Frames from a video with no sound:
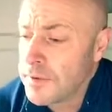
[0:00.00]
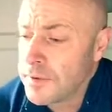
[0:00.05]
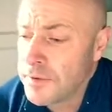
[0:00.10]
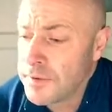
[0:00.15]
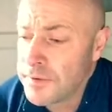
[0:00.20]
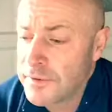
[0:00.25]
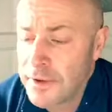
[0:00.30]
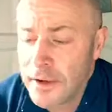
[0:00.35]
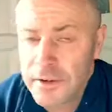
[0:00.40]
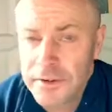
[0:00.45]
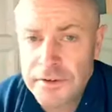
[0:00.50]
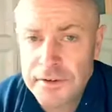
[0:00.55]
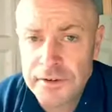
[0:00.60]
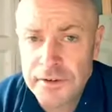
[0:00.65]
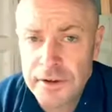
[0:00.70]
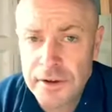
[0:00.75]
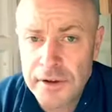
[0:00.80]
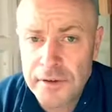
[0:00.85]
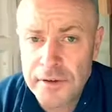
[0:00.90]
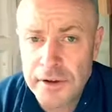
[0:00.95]
did a
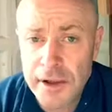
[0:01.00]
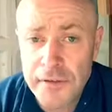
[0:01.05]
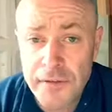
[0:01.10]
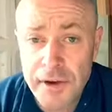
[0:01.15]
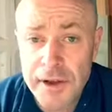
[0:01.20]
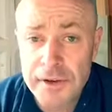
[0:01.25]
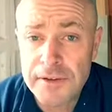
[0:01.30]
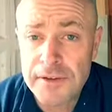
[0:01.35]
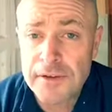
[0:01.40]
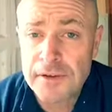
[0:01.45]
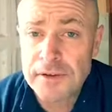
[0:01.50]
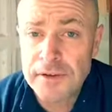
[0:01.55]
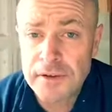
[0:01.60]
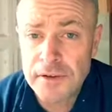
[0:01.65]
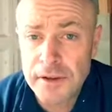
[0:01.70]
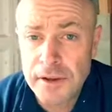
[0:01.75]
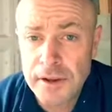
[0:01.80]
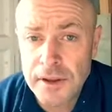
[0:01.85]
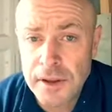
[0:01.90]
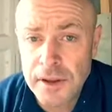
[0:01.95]
set of 8
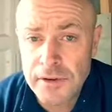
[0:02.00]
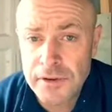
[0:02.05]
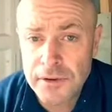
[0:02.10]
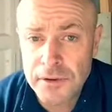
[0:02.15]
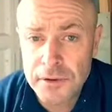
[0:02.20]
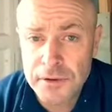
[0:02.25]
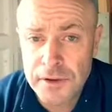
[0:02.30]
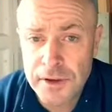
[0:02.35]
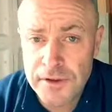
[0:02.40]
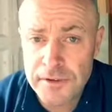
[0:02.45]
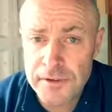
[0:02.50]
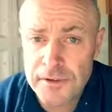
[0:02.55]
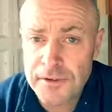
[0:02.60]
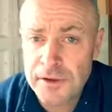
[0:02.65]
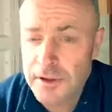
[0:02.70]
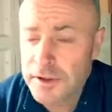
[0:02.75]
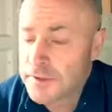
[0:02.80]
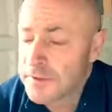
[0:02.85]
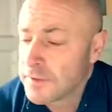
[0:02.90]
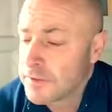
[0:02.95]
and then 2 sets of
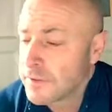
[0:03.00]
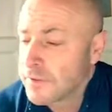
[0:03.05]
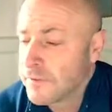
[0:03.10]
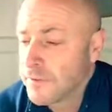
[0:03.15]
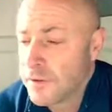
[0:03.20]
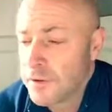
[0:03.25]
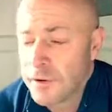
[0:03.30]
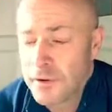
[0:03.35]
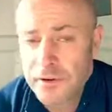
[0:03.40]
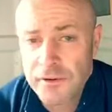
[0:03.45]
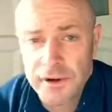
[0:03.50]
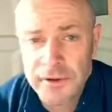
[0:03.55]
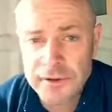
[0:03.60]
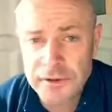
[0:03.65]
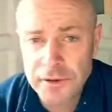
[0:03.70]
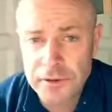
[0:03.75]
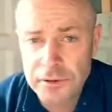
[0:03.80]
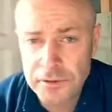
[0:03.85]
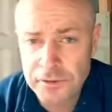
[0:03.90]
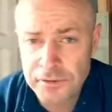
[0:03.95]
6 for a grand
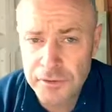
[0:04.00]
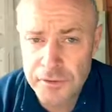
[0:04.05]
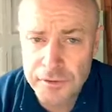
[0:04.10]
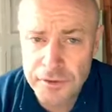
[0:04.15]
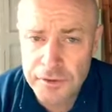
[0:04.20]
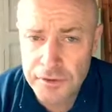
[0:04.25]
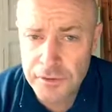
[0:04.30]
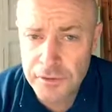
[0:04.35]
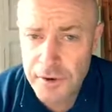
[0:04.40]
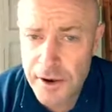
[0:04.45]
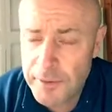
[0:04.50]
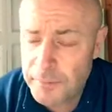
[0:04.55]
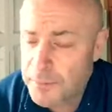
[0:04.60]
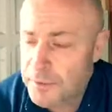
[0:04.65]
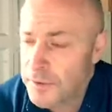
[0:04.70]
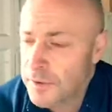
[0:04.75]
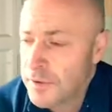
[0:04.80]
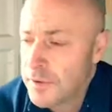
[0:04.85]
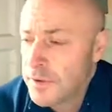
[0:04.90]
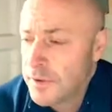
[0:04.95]
total of 52
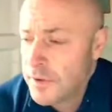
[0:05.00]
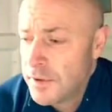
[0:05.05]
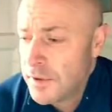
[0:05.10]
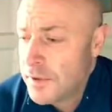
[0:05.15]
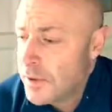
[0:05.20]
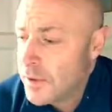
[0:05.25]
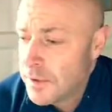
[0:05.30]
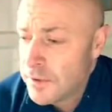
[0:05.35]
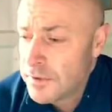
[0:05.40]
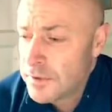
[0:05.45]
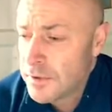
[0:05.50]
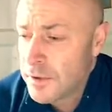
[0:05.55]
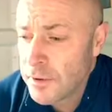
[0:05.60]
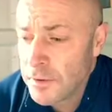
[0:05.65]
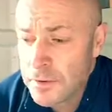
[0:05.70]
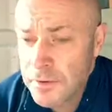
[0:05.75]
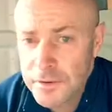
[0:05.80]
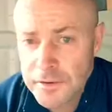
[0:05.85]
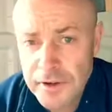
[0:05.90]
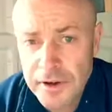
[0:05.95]
reps.
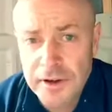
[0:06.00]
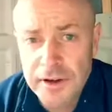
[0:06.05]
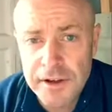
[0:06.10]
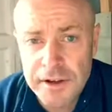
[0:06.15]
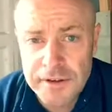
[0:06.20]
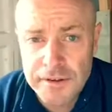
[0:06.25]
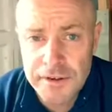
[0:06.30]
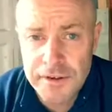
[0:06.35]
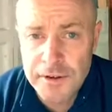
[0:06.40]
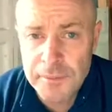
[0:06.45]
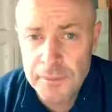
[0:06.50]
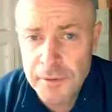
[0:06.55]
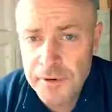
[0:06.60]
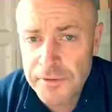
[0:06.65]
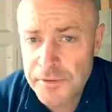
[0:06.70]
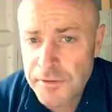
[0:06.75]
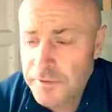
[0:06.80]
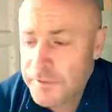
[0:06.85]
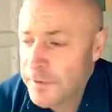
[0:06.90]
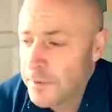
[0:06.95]
So I slightly exceeded my
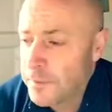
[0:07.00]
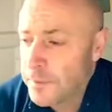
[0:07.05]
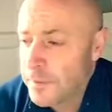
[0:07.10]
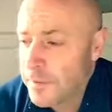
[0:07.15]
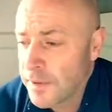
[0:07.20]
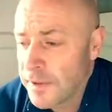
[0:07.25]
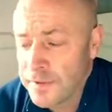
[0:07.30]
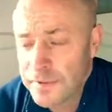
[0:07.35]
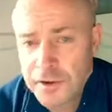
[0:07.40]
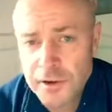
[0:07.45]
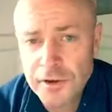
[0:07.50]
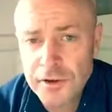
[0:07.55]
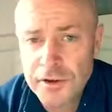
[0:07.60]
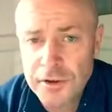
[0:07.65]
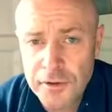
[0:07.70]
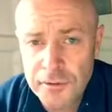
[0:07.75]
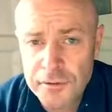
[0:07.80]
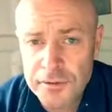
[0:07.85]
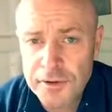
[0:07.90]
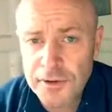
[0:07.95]
50, but that's
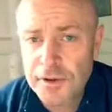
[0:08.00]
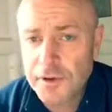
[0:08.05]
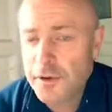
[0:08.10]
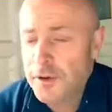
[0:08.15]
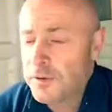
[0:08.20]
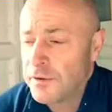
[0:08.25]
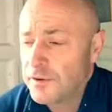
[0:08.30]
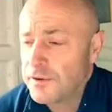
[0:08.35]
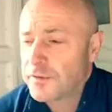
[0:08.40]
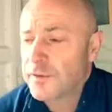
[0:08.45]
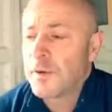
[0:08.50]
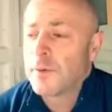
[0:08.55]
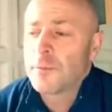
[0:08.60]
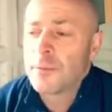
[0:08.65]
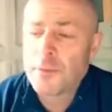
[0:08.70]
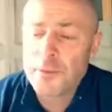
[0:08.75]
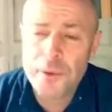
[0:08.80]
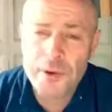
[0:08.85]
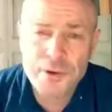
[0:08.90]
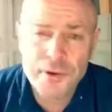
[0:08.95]
good. Obviously you only stop
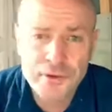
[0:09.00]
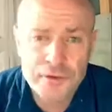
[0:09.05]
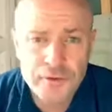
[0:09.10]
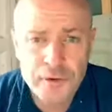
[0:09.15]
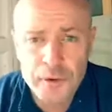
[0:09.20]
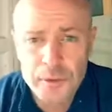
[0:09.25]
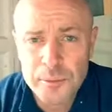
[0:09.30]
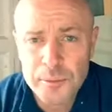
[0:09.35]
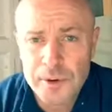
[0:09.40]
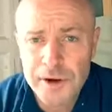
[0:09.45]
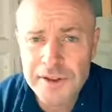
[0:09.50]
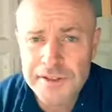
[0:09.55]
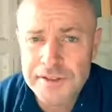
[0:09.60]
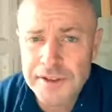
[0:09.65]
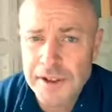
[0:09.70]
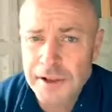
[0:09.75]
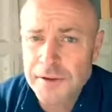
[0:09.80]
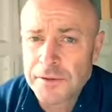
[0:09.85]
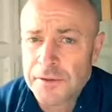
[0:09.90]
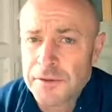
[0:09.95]
when your form breaks
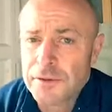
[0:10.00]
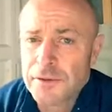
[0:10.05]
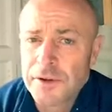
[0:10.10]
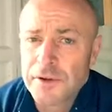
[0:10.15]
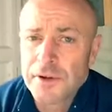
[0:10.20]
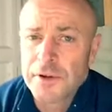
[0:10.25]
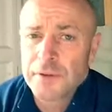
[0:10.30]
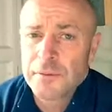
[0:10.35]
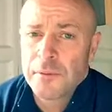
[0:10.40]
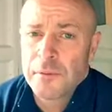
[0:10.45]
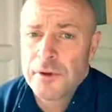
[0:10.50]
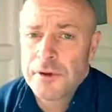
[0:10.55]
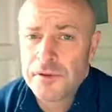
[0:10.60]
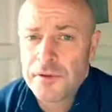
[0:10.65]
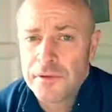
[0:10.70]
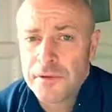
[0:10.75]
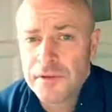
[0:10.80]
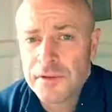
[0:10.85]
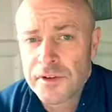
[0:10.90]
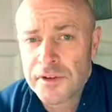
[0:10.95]
down, and when
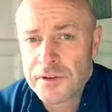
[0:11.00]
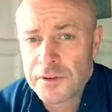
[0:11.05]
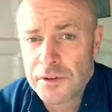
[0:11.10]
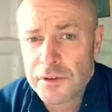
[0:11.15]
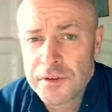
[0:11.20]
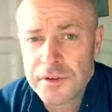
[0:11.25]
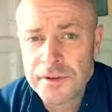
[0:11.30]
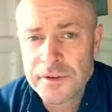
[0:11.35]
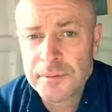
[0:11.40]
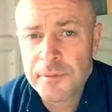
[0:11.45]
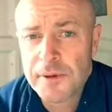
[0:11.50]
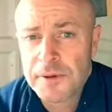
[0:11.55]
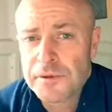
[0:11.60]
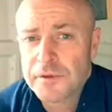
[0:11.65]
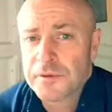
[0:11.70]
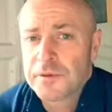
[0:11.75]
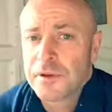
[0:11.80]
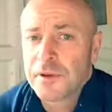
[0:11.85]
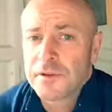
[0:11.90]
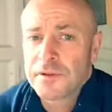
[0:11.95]
you've exhausted the
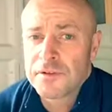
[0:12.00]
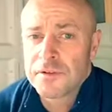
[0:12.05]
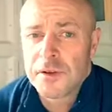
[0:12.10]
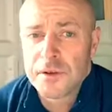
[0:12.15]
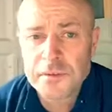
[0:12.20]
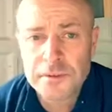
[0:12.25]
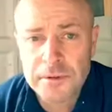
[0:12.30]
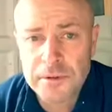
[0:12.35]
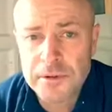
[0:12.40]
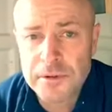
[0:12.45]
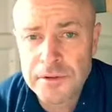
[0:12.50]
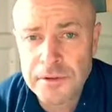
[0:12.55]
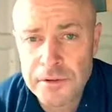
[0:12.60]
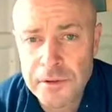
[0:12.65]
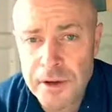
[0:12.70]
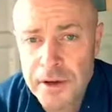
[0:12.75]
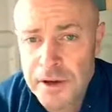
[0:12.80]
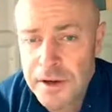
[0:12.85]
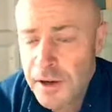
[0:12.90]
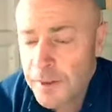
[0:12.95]
muscle, don't stop just because
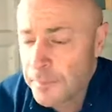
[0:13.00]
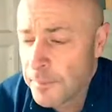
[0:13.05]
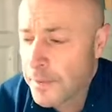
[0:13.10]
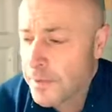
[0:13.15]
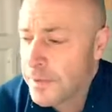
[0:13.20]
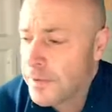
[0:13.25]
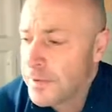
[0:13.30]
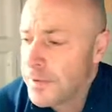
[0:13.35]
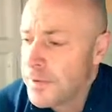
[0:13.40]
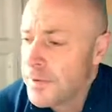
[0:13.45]
you hit a number.